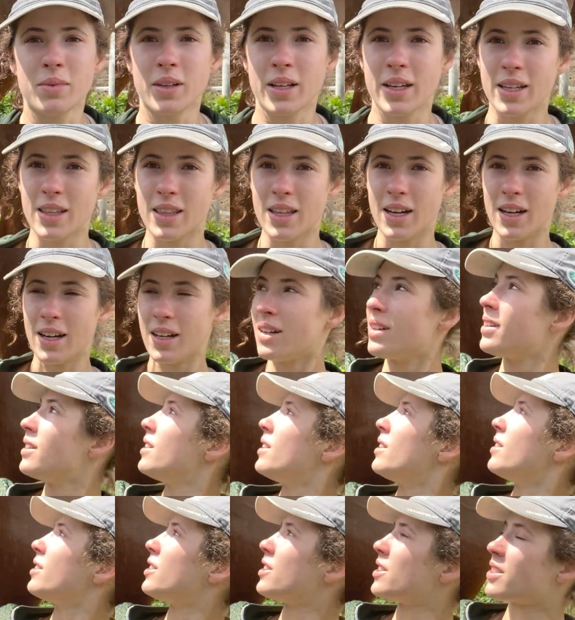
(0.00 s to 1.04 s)
like that.
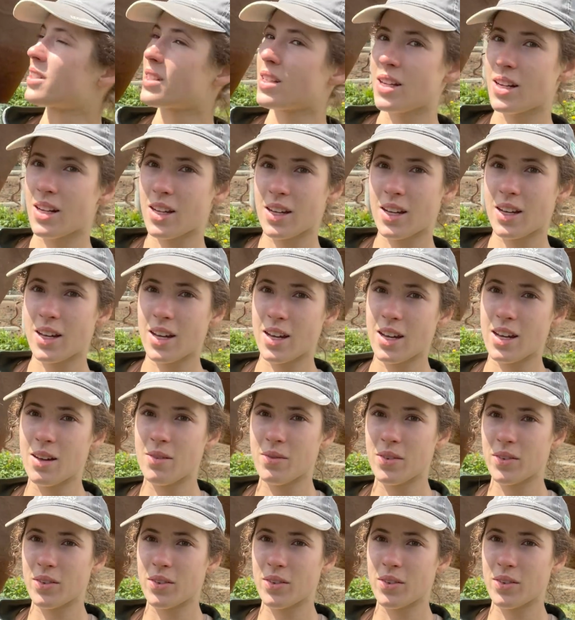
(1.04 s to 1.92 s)
Just kidding, I am.